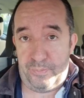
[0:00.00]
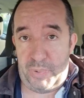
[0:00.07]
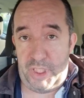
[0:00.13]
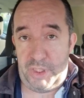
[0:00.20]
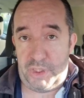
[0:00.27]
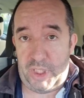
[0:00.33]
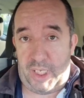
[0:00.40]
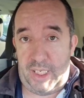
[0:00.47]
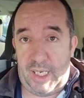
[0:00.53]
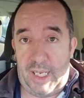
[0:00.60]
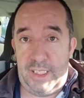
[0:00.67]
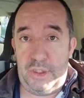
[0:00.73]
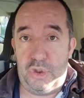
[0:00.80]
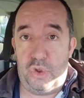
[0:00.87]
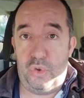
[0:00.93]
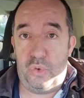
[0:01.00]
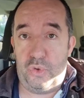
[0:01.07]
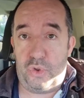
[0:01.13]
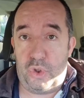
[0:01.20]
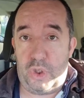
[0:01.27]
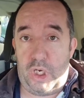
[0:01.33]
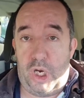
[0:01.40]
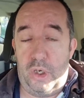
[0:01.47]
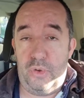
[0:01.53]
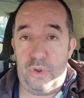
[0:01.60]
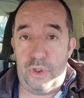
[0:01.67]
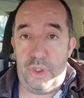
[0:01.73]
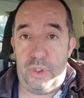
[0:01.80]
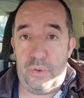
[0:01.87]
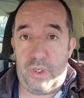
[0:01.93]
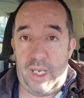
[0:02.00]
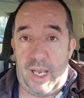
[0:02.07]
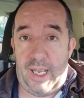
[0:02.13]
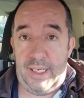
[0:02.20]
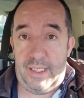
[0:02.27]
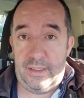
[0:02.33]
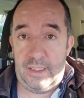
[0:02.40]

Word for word: pjhlaw.co.uk